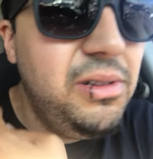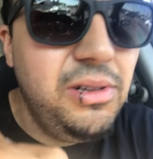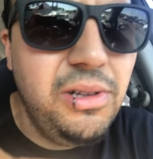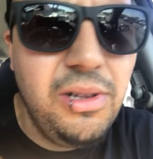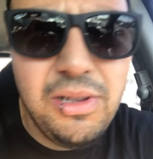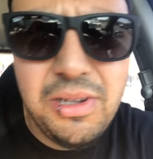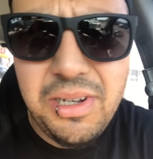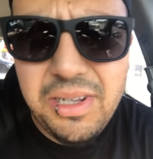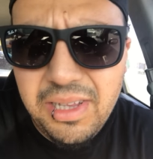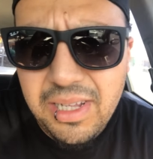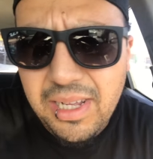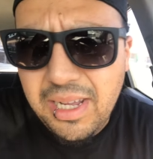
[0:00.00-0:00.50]

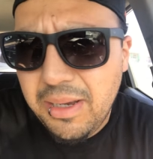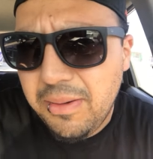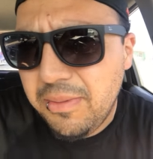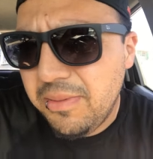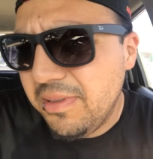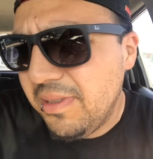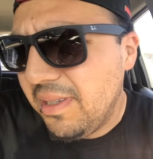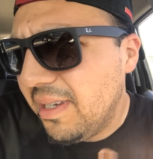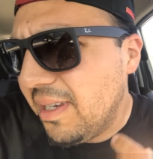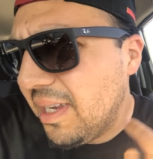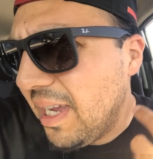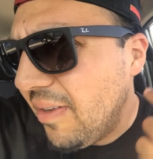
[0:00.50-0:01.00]
Looked like I
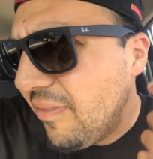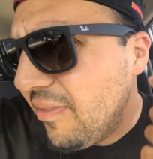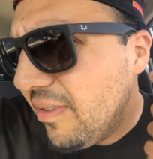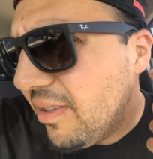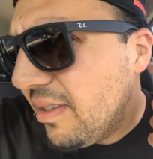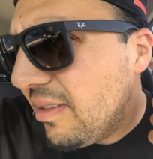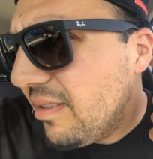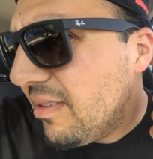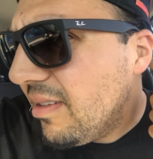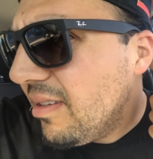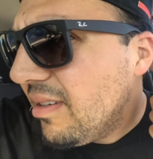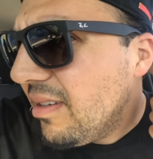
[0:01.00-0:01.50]
was like
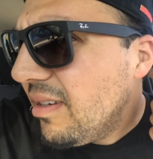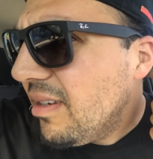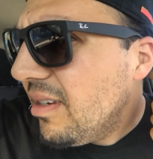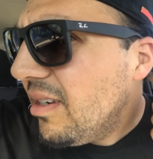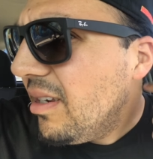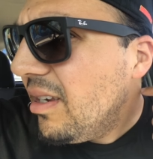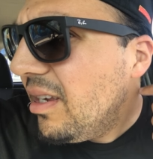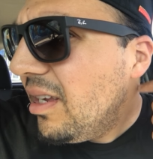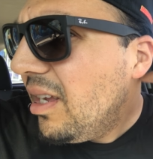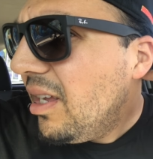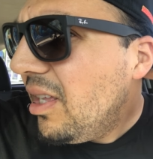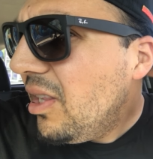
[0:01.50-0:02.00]
having,
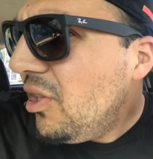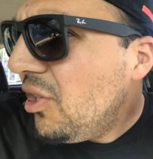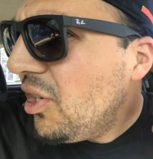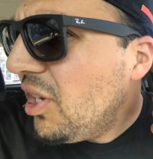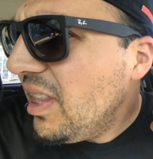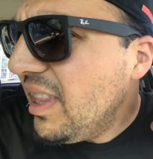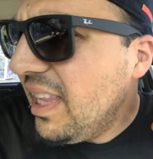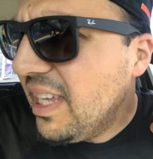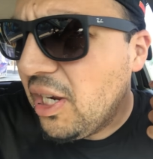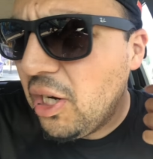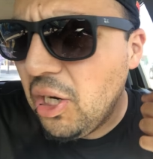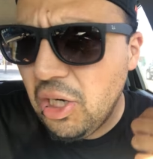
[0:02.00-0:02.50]

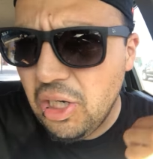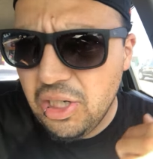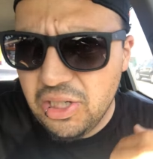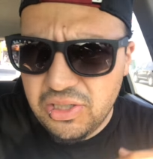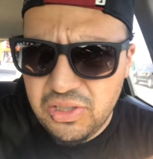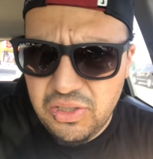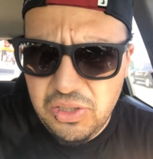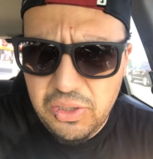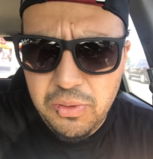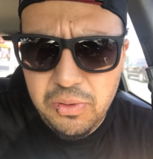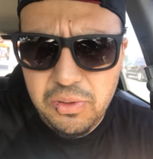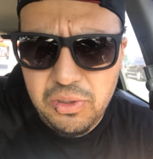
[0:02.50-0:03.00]
looking like Curly
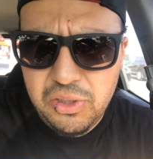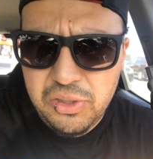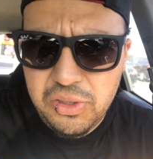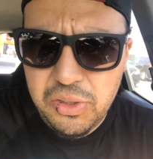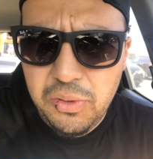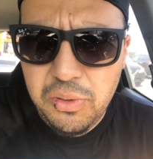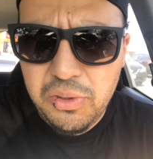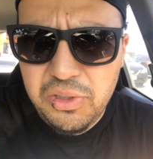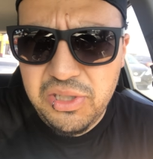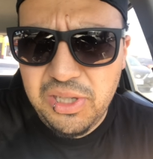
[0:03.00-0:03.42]
Sue, Sue or